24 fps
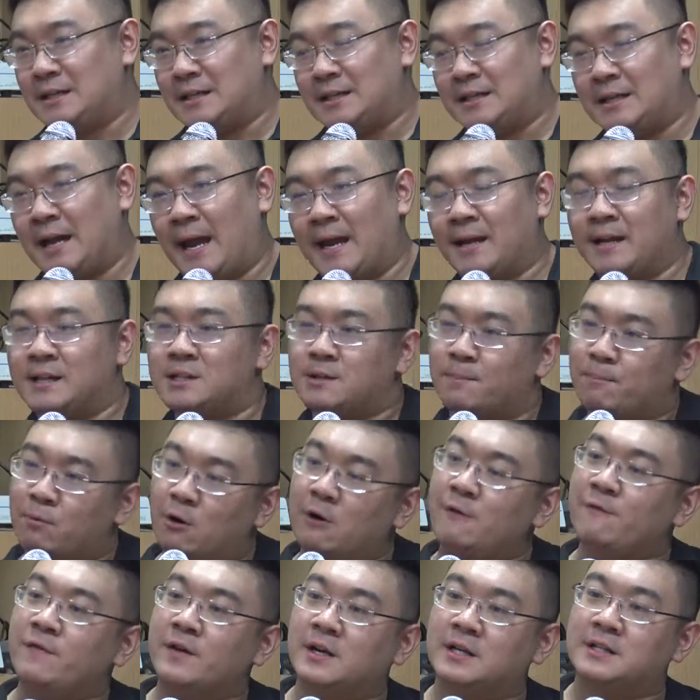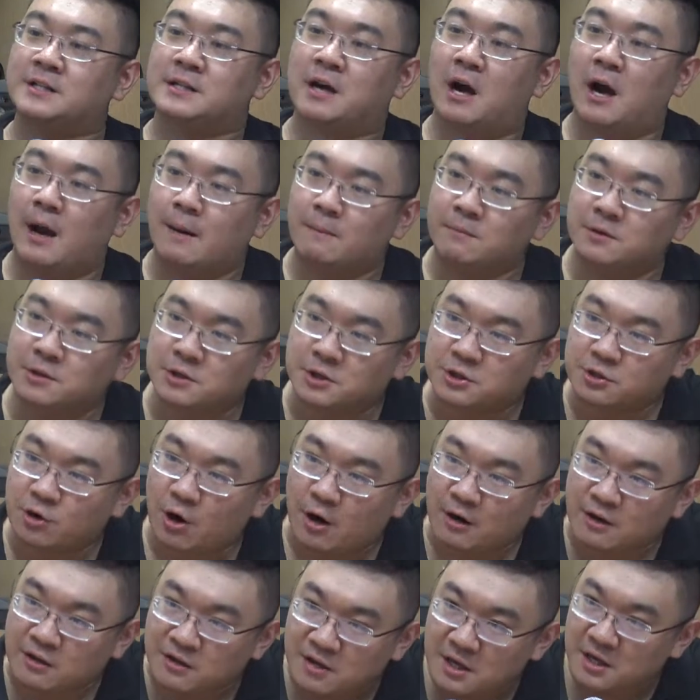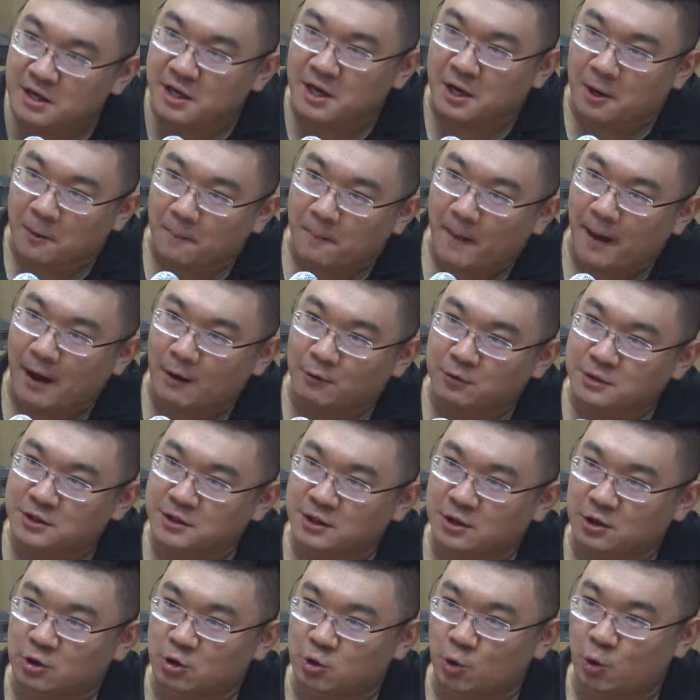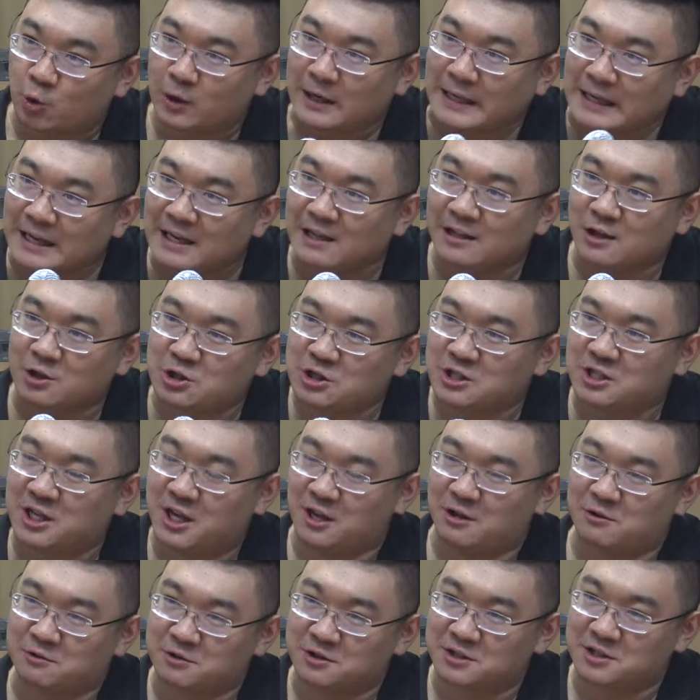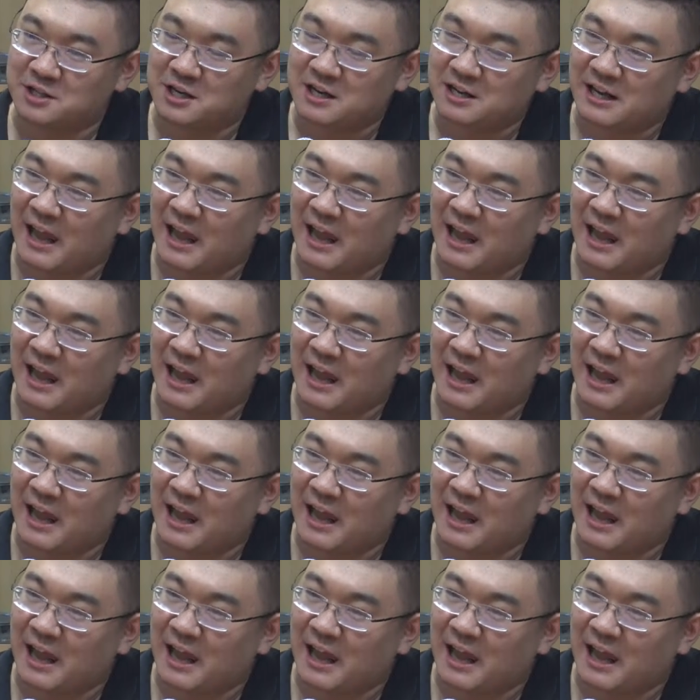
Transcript: and it's a perfect time to start thinking about your English skills.